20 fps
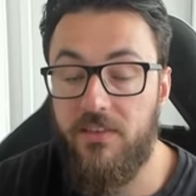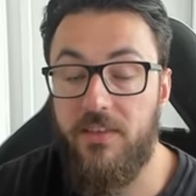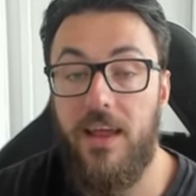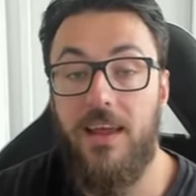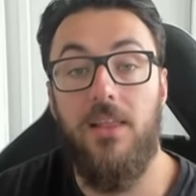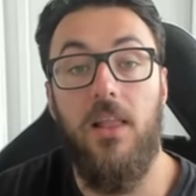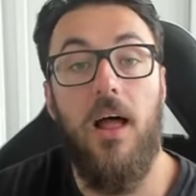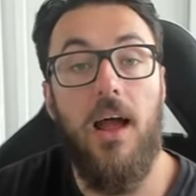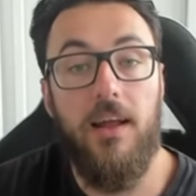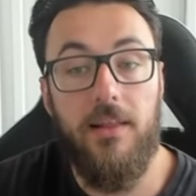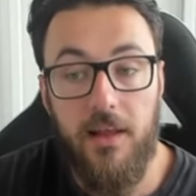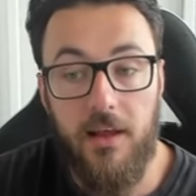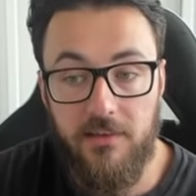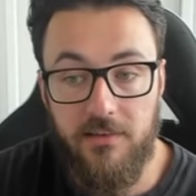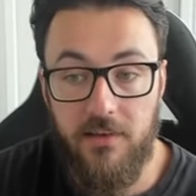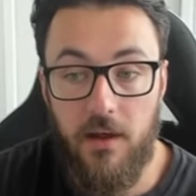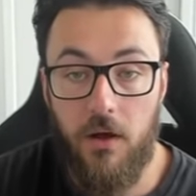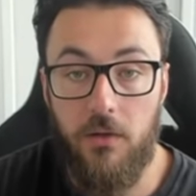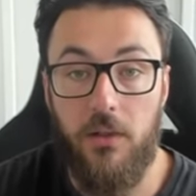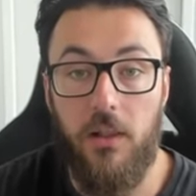They like that
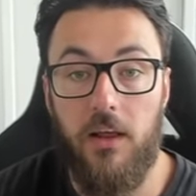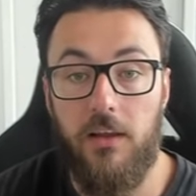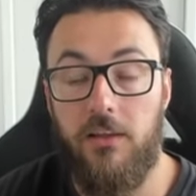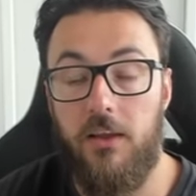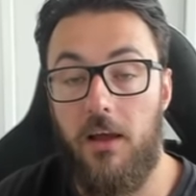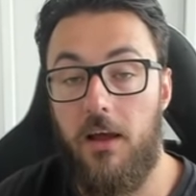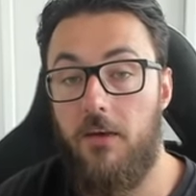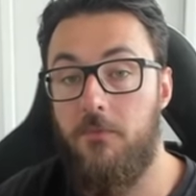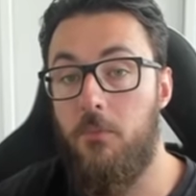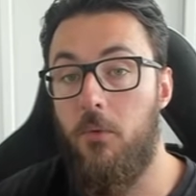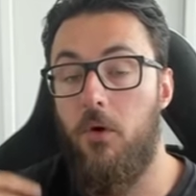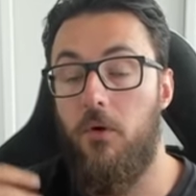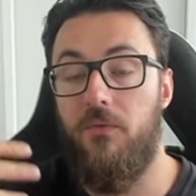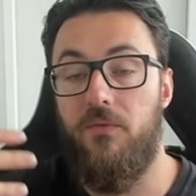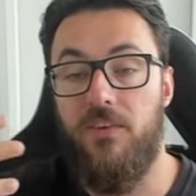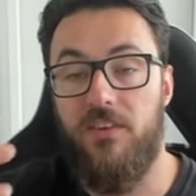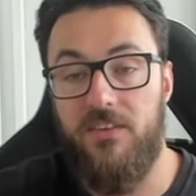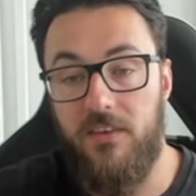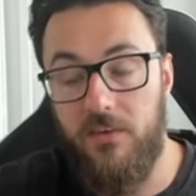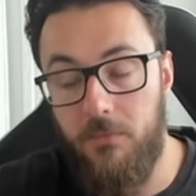style. They like to have more
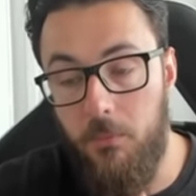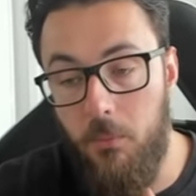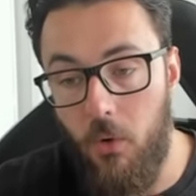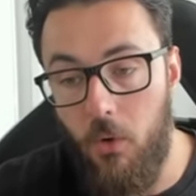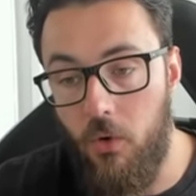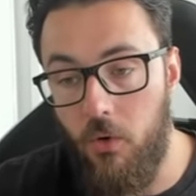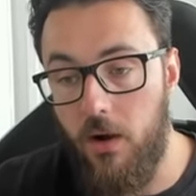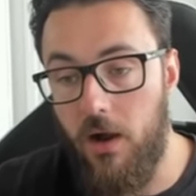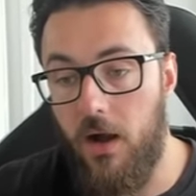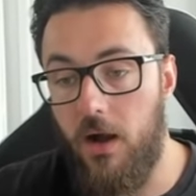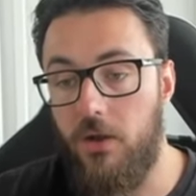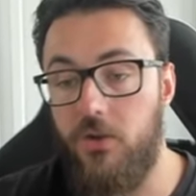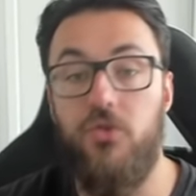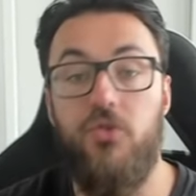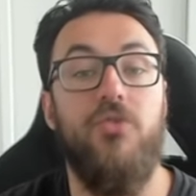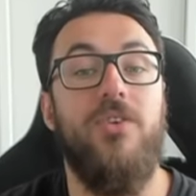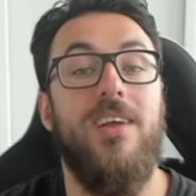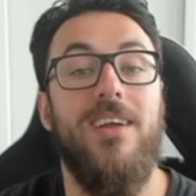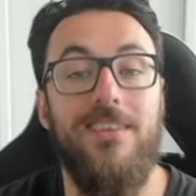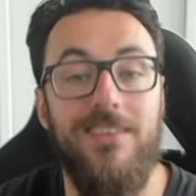more uh,
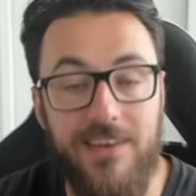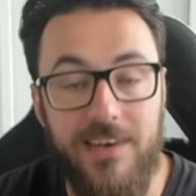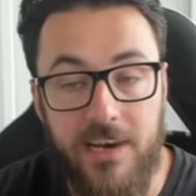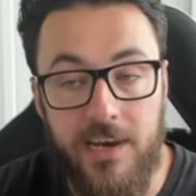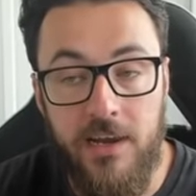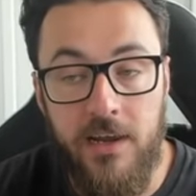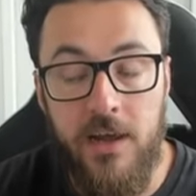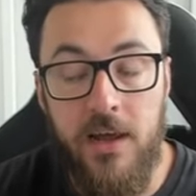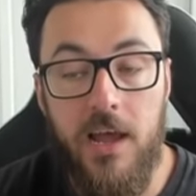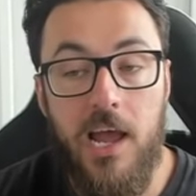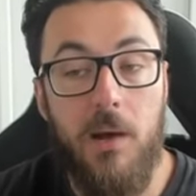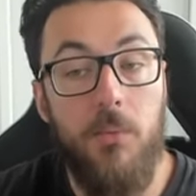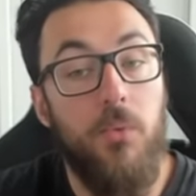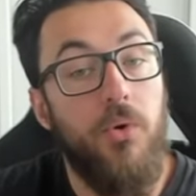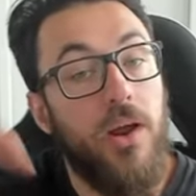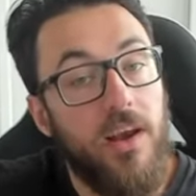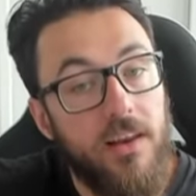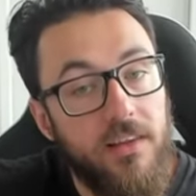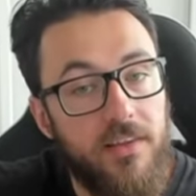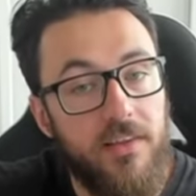utility, and we'll
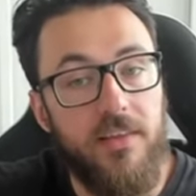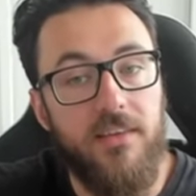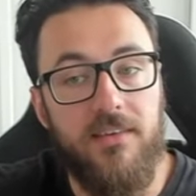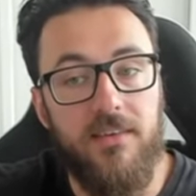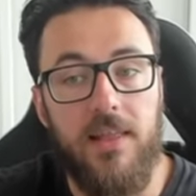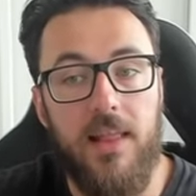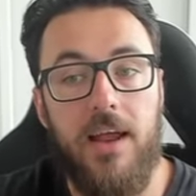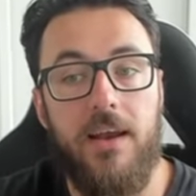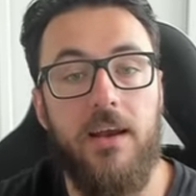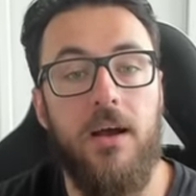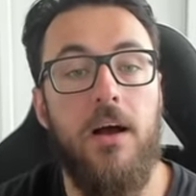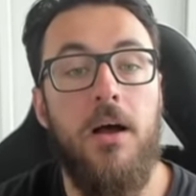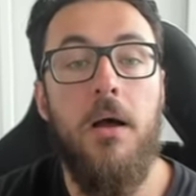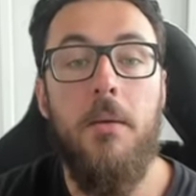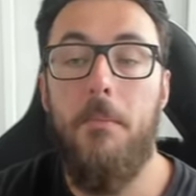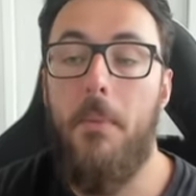get into this later.